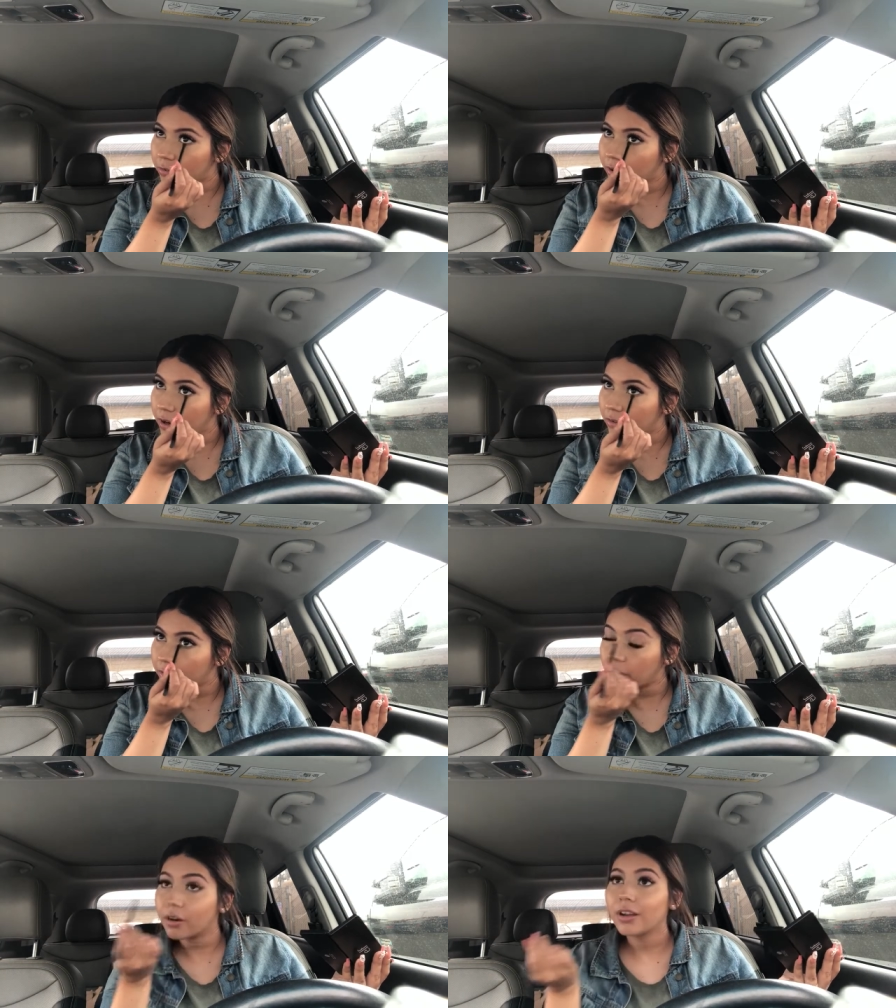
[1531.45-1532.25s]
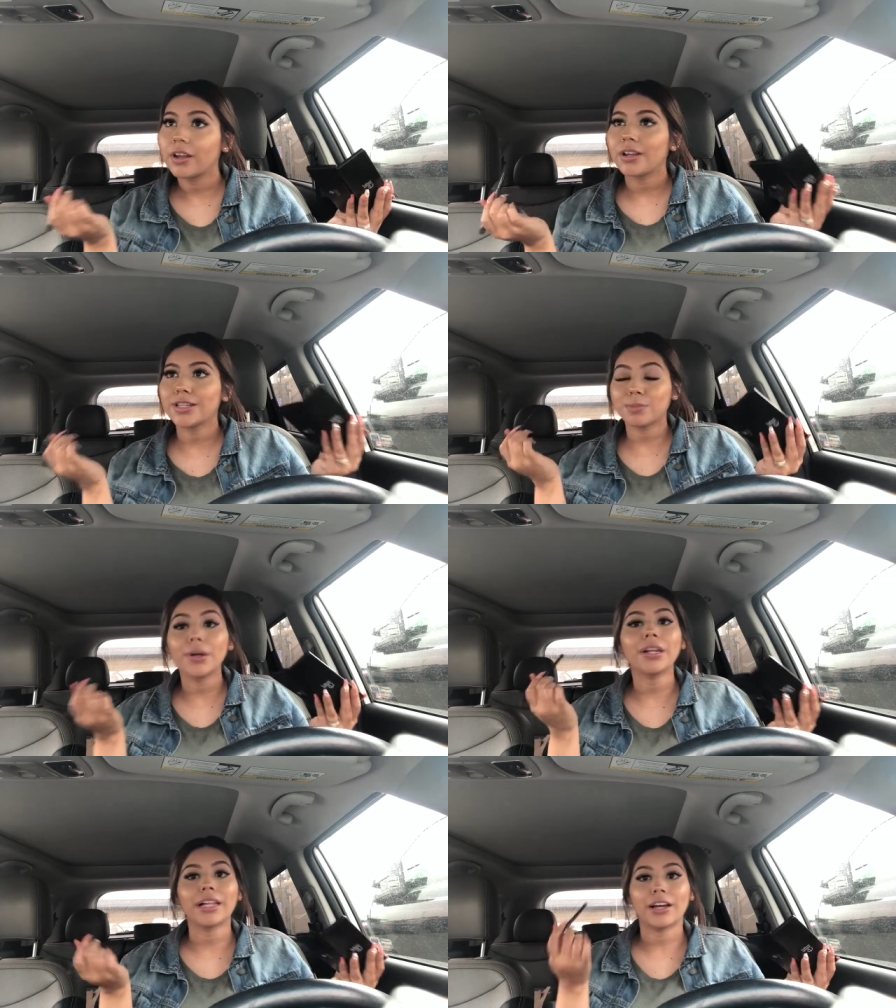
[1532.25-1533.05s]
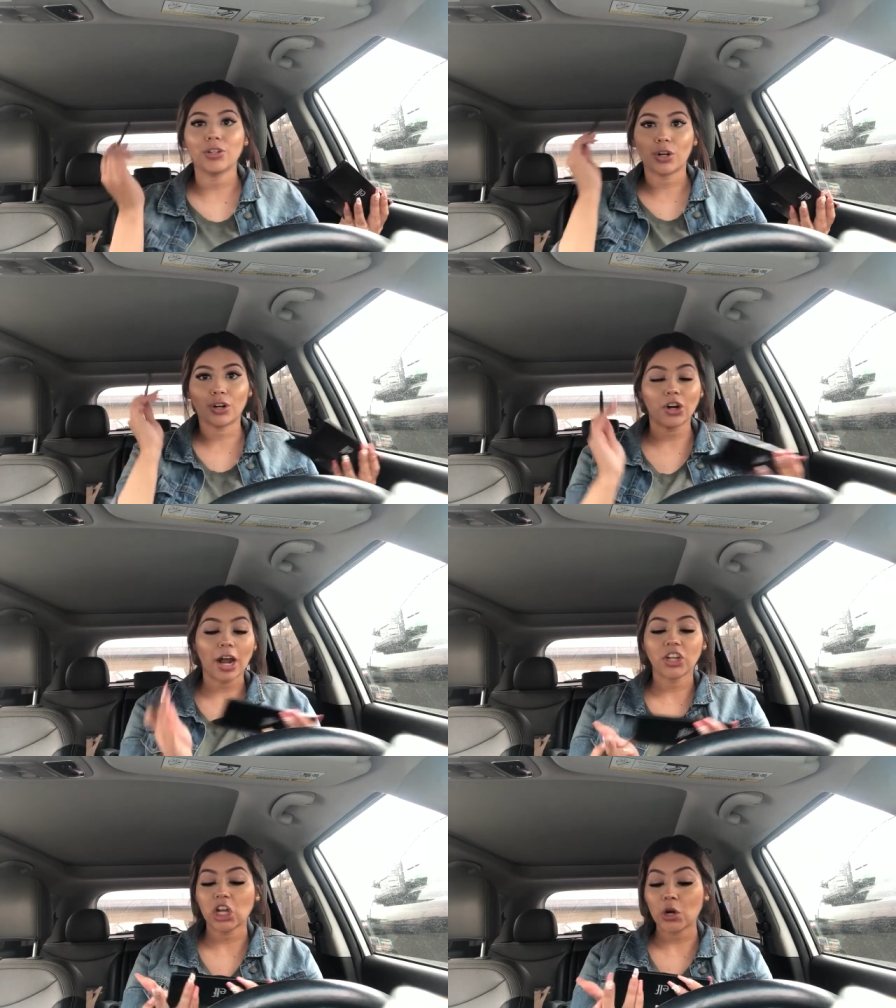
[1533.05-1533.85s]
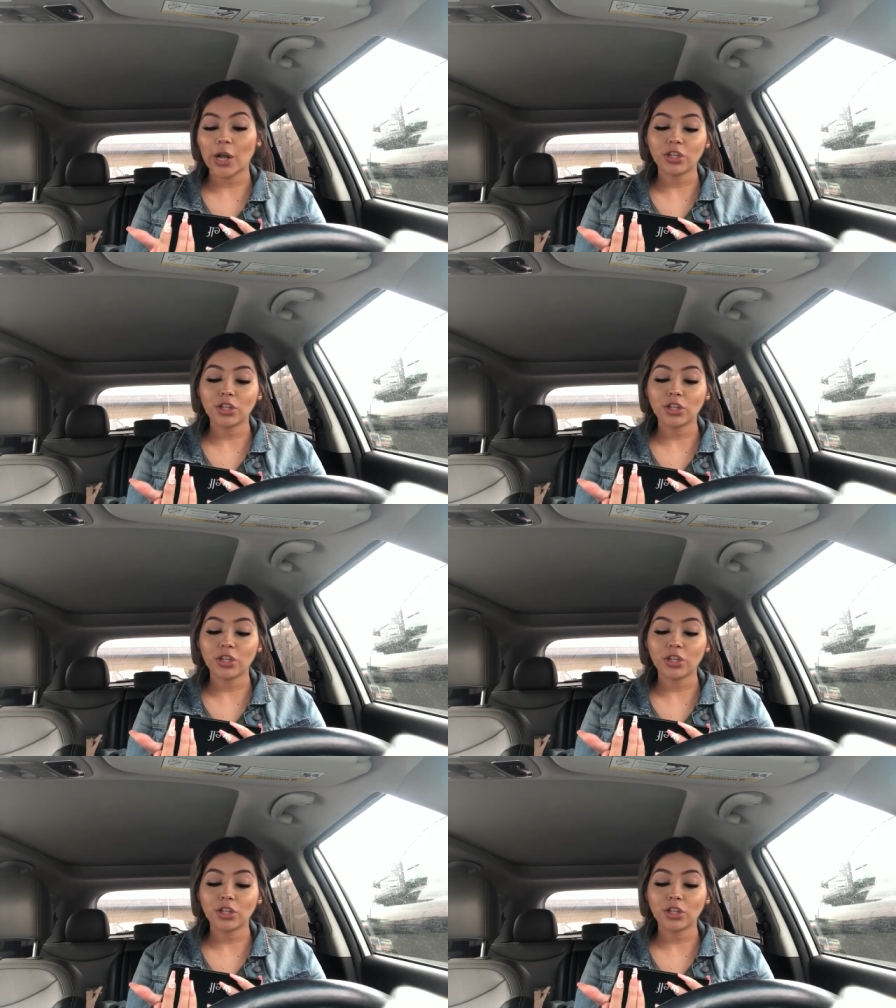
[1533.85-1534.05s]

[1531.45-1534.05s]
forever is putting like a darker eyeshadow.